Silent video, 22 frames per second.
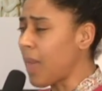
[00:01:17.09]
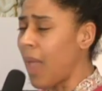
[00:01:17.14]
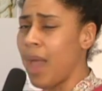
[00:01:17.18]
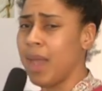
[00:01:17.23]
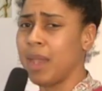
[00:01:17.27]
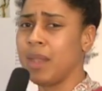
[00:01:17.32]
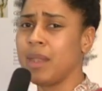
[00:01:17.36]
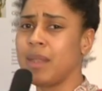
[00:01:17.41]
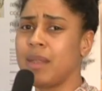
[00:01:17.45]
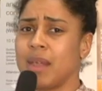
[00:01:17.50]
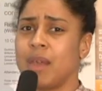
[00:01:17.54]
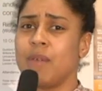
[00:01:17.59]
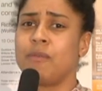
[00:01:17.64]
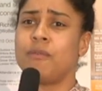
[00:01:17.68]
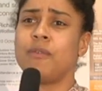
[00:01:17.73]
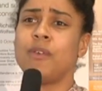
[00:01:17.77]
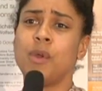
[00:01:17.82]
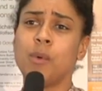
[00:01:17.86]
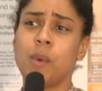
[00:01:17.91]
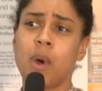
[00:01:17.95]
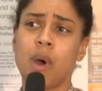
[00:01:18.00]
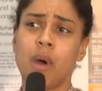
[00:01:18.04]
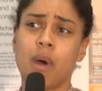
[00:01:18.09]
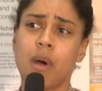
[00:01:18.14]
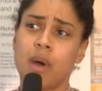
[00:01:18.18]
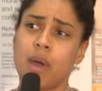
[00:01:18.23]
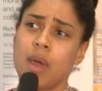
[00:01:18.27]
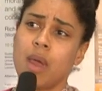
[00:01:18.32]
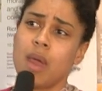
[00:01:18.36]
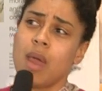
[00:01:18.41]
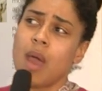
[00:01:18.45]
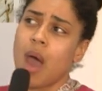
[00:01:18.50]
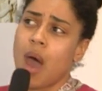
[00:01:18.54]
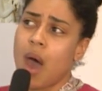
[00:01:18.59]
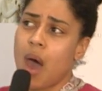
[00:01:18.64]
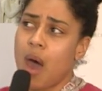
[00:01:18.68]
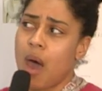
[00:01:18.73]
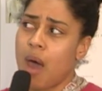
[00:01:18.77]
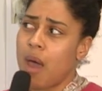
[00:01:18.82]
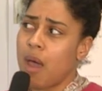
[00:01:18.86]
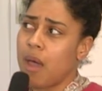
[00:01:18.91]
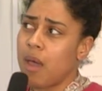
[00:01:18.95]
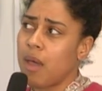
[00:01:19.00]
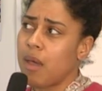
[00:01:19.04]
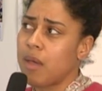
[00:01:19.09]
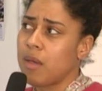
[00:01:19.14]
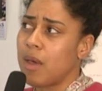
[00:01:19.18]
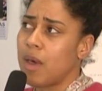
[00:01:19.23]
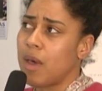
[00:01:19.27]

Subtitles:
And if you are a